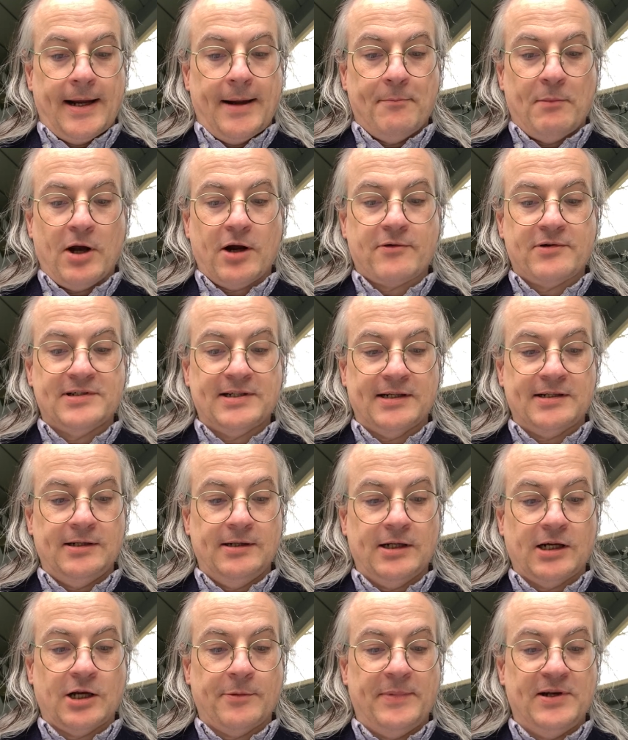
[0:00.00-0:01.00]
micro
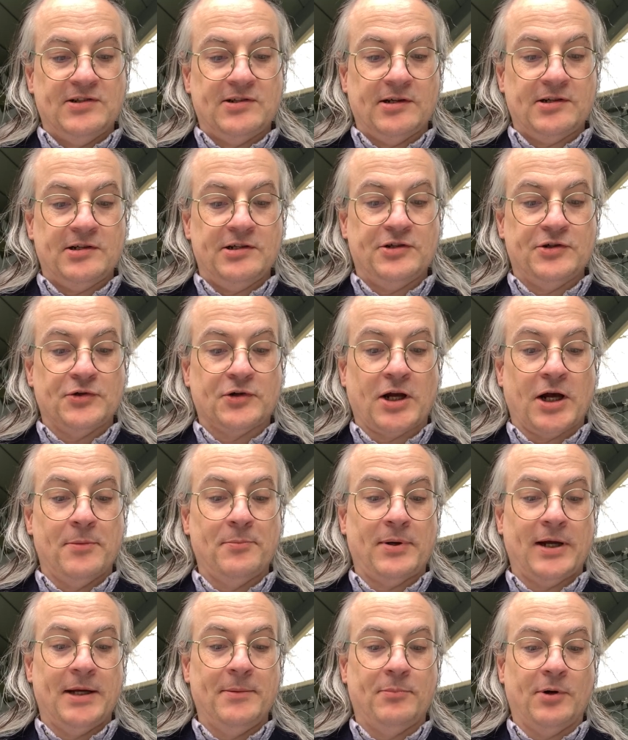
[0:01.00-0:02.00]
setting that can be set into your
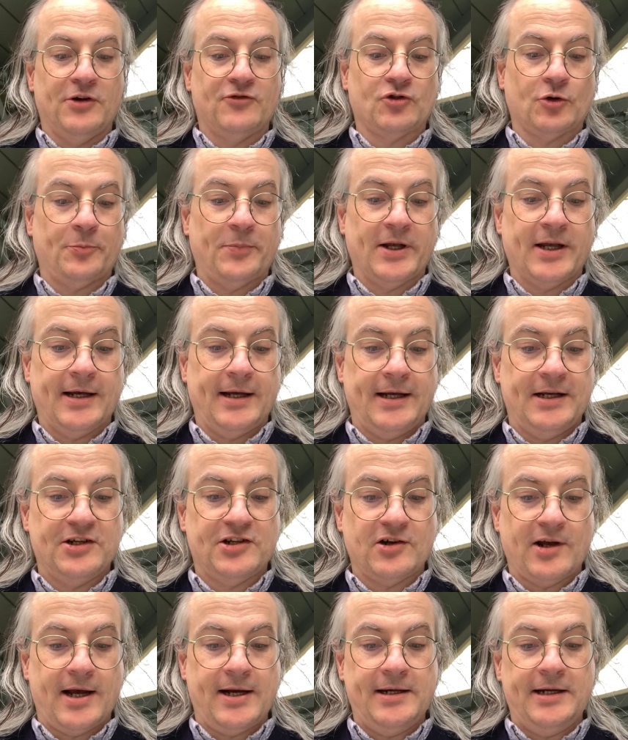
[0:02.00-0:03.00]
campaign by dropping it
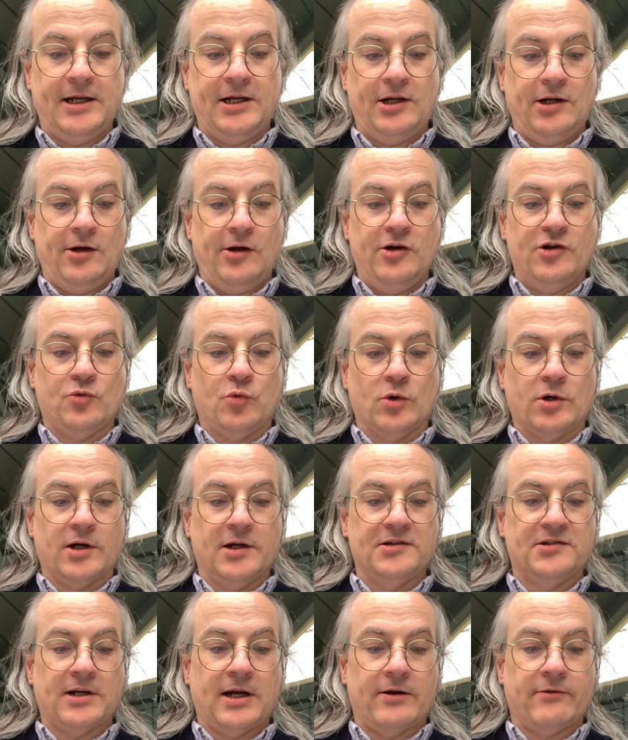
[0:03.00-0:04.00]
into any huge
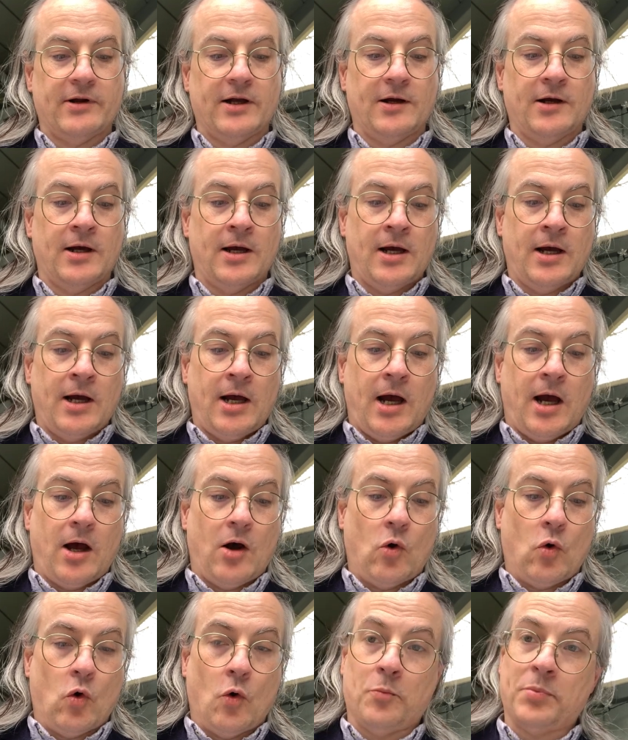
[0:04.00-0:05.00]
woodlands area
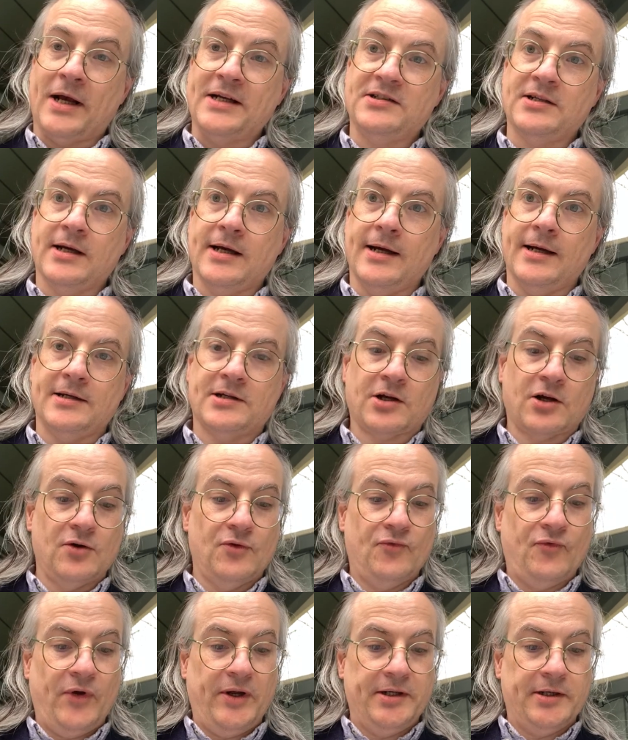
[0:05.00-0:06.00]
or placing it
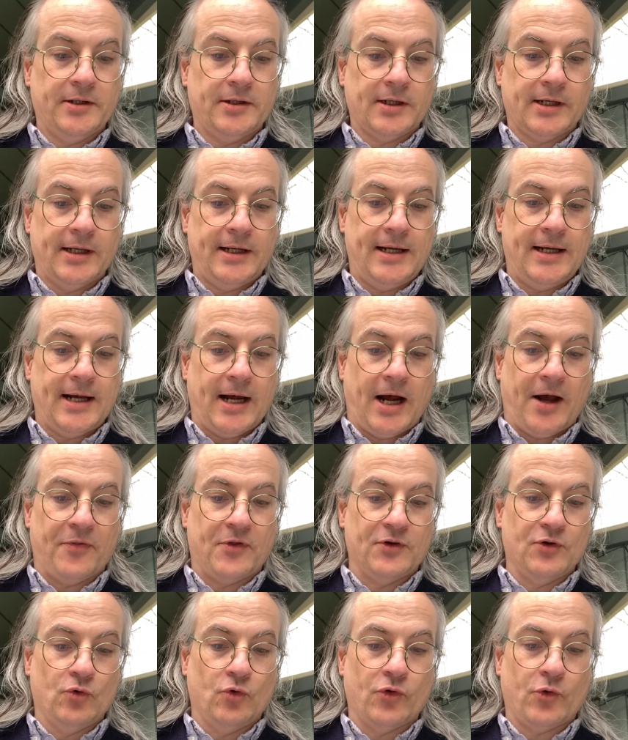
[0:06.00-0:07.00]
conveniently at
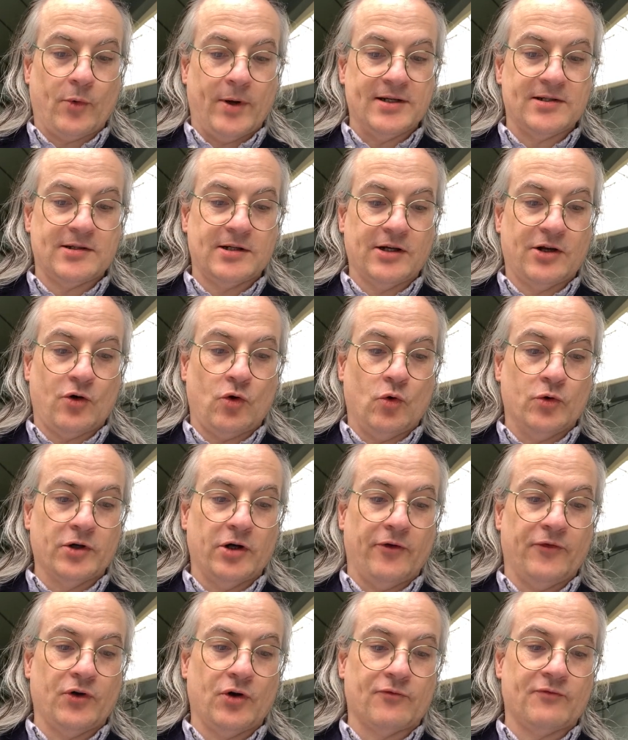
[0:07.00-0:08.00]
the northwestern
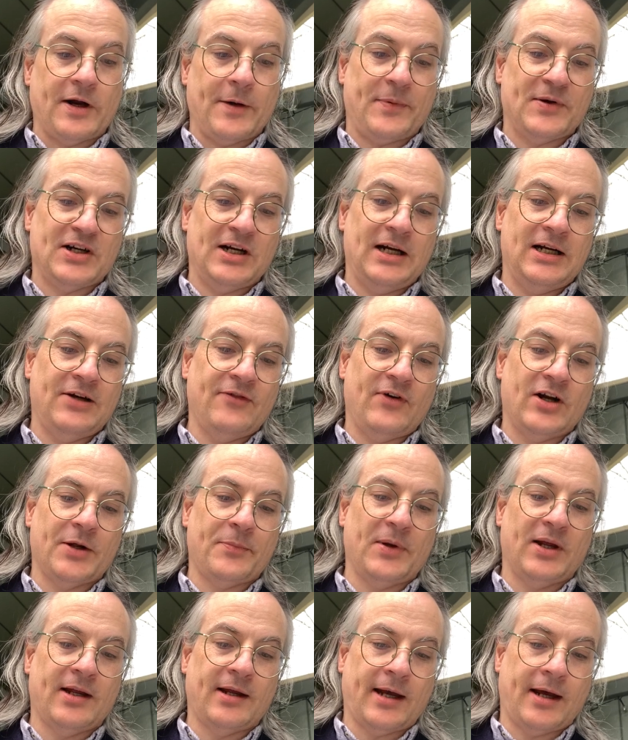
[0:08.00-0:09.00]
corner of your rapidly
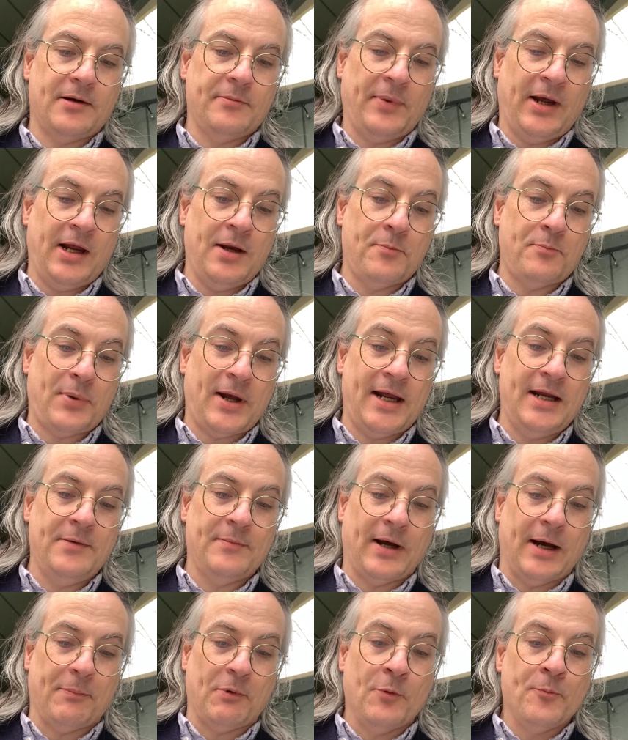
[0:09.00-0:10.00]
developing
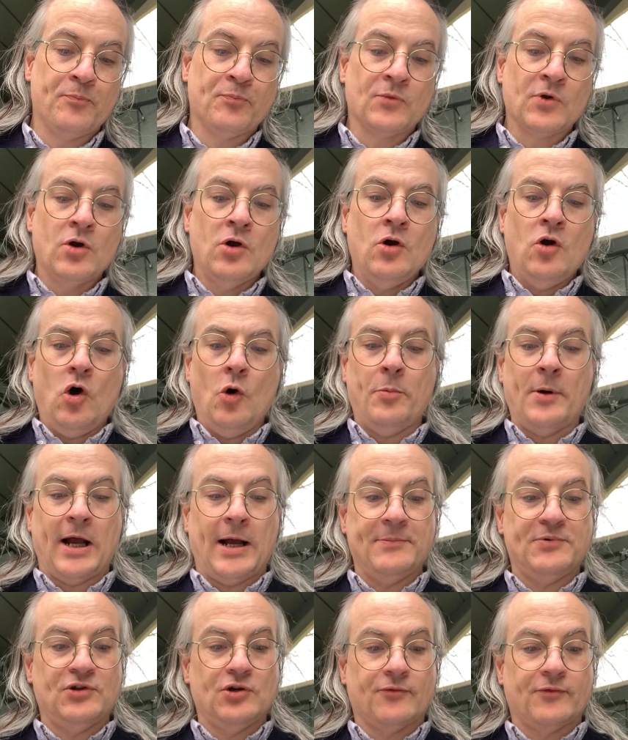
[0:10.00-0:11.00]
campaign map. Or
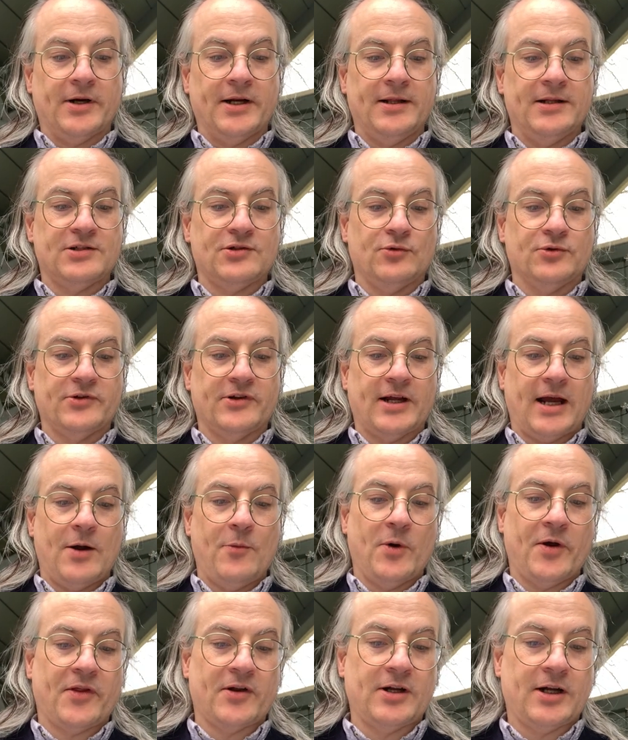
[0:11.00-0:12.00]
perhaps you're running the sort of
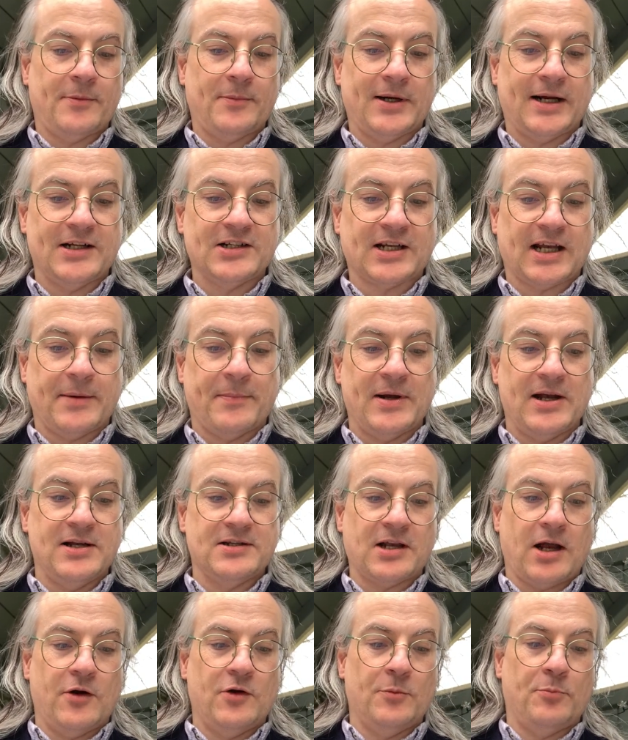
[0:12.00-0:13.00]
game where the Lumberlands can be
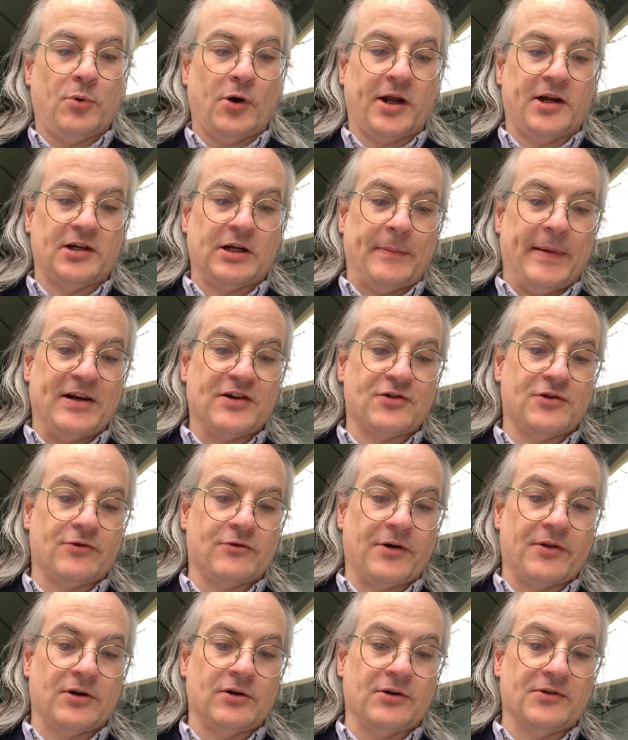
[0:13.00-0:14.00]
its own pocket dimension
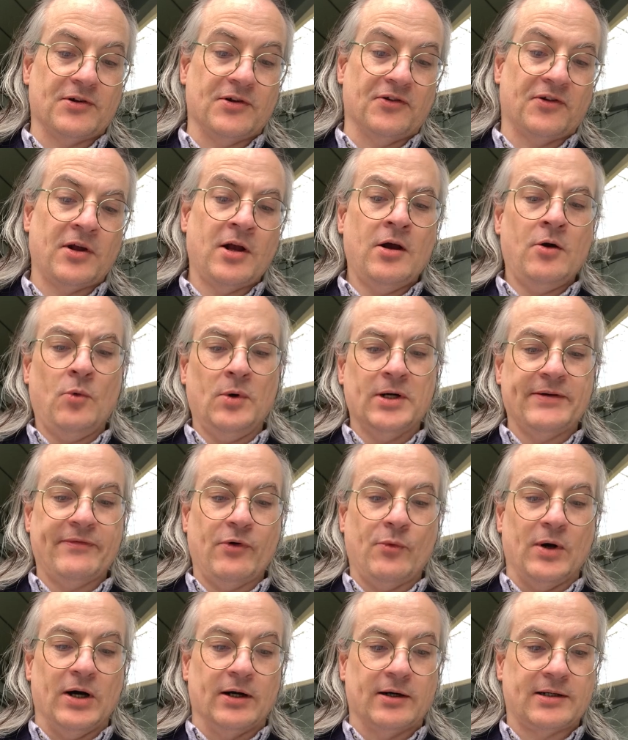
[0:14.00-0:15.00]
or other nonsense.
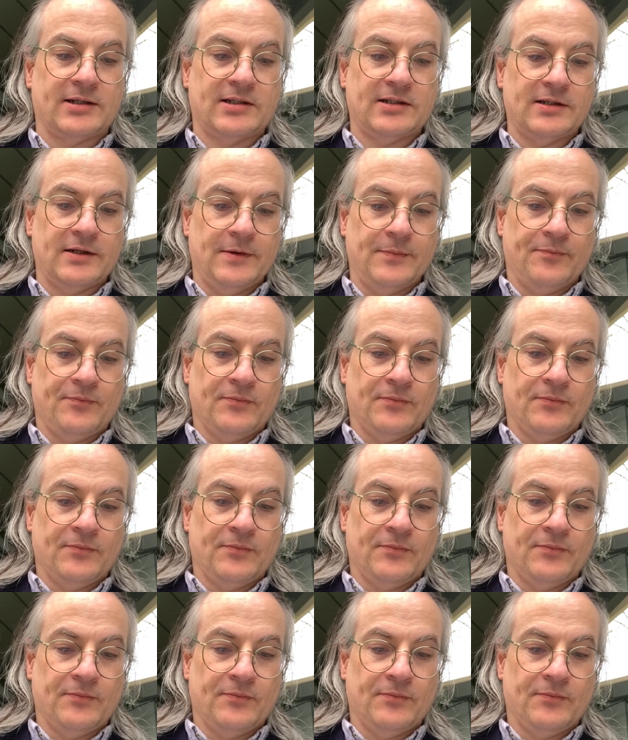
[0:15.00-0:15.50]
Whatever works.